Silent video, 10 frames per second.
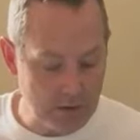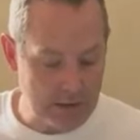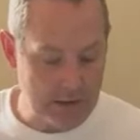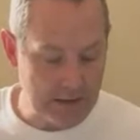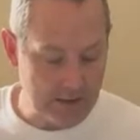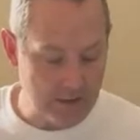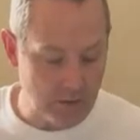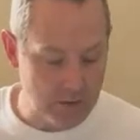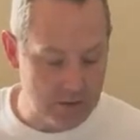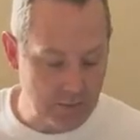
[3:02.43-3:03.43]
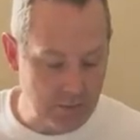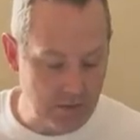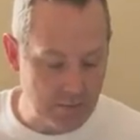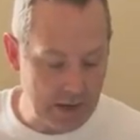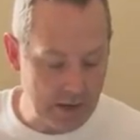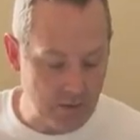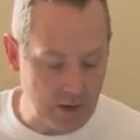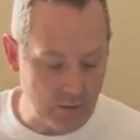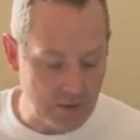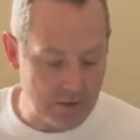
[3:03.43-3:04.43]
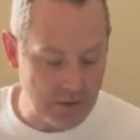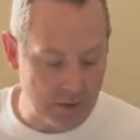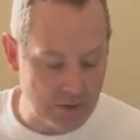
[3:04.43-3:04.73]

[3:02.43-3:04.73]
at that. So the summary of the background was